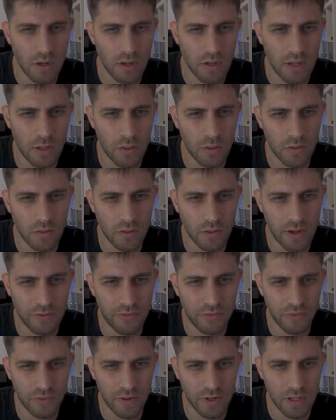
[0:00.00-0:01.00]
Now
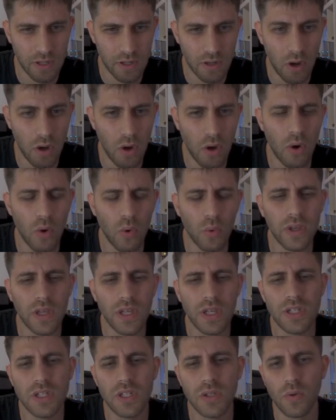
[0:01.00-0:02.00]
f3. Oh,
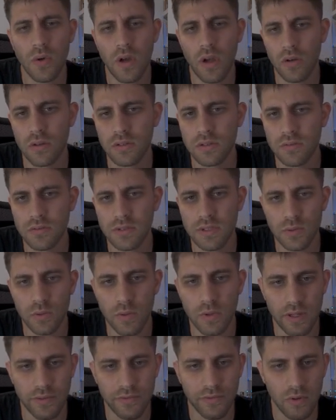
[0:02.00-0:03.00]
king g2. I also this
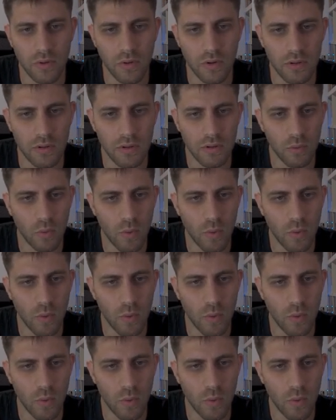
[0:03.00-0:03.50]
one I forgot.